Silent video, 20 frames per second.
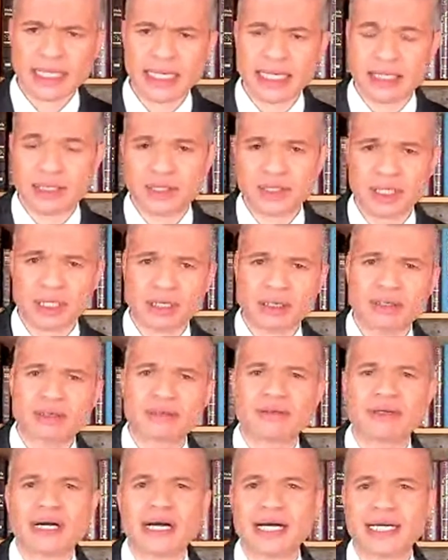And
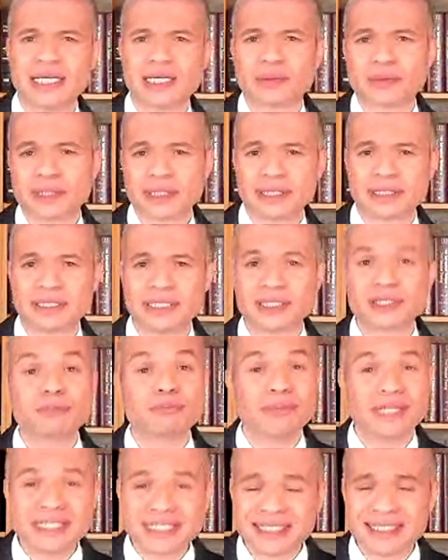so I don't want to
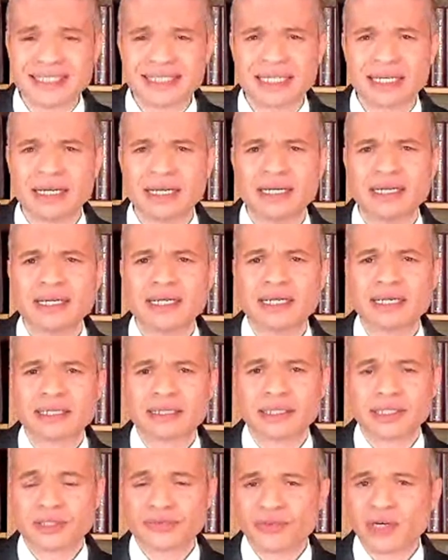dismiss
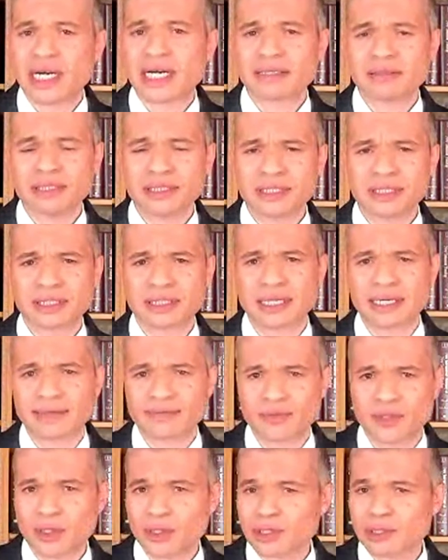this virus.
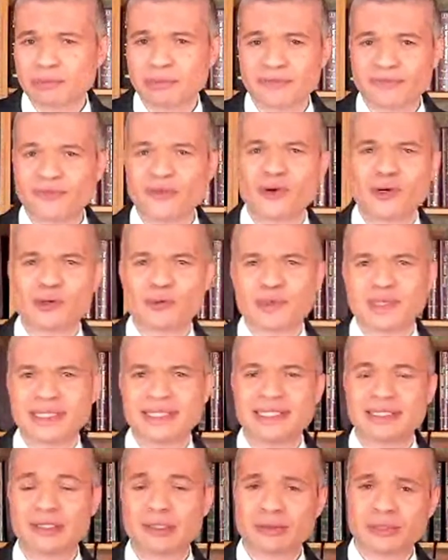I've told you before, we
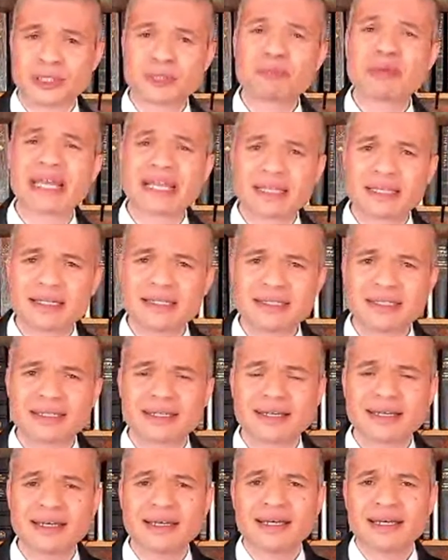need to respect
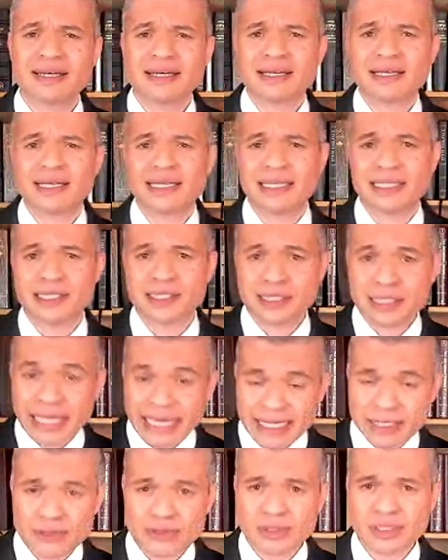it. It is
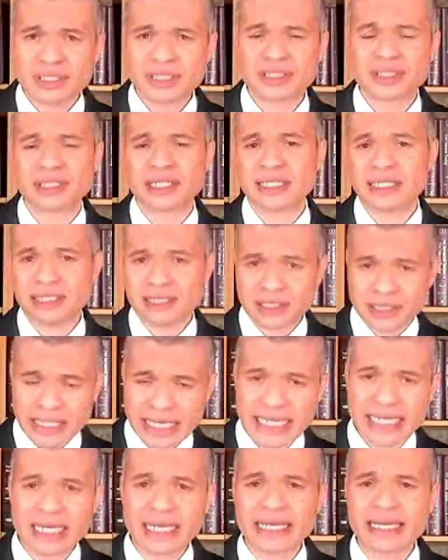dangerous. It is
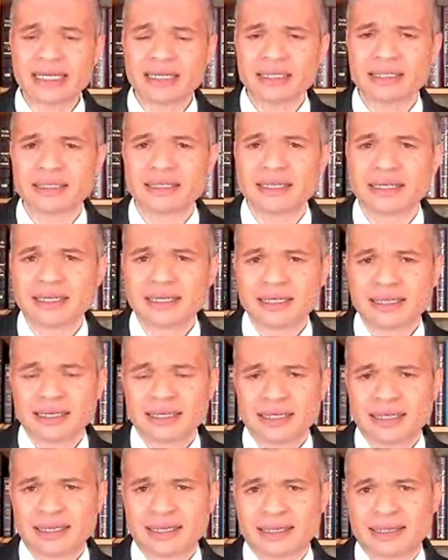deadly.
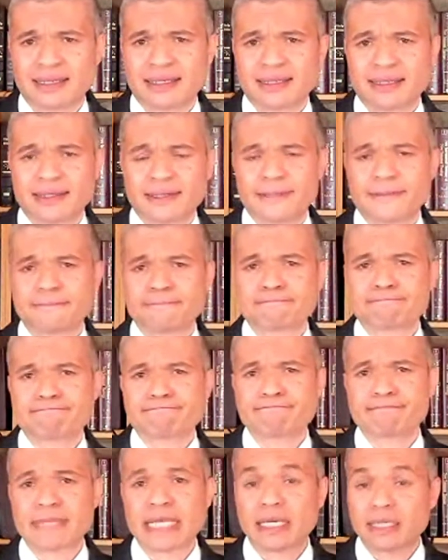It
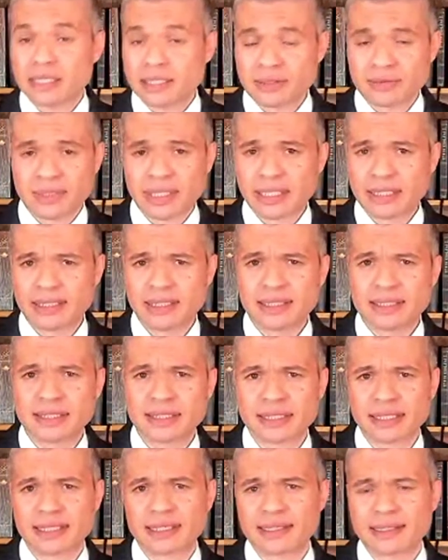
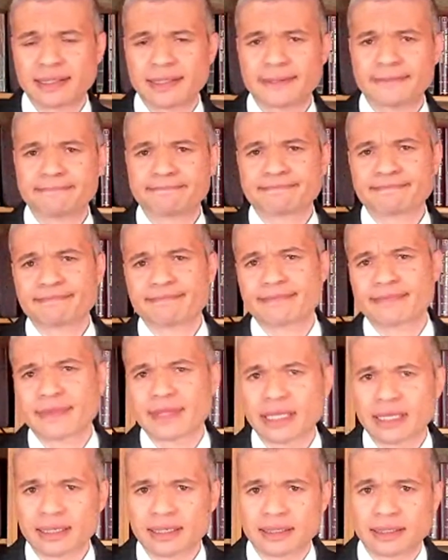is
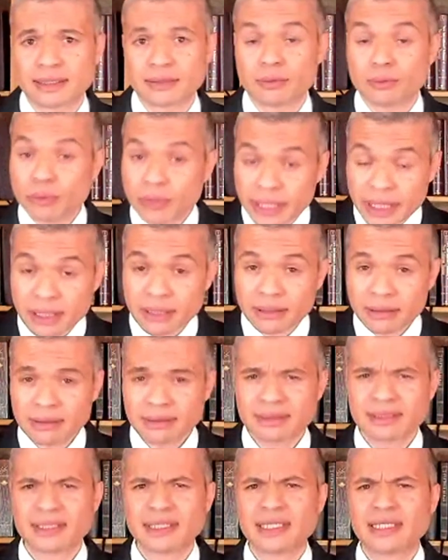
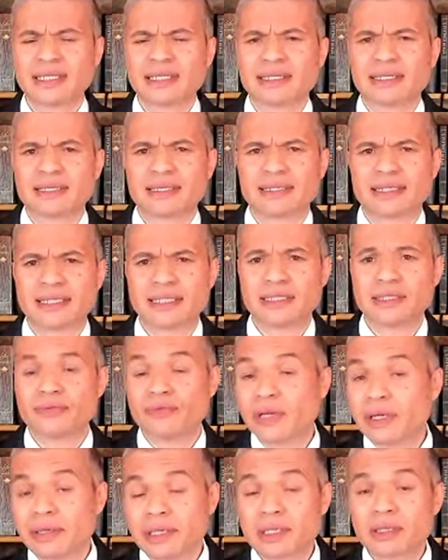real. It is
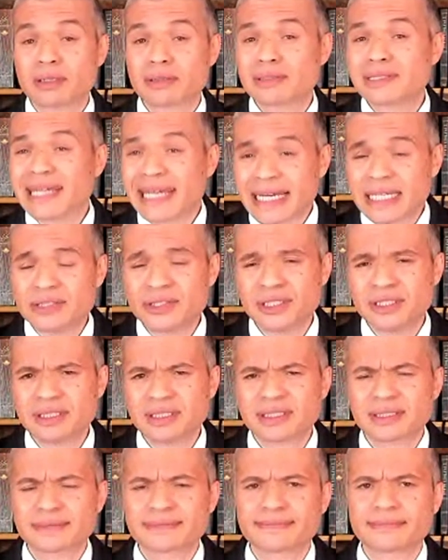very
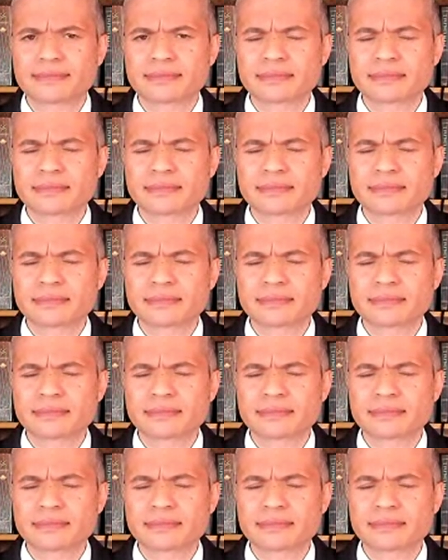contagious.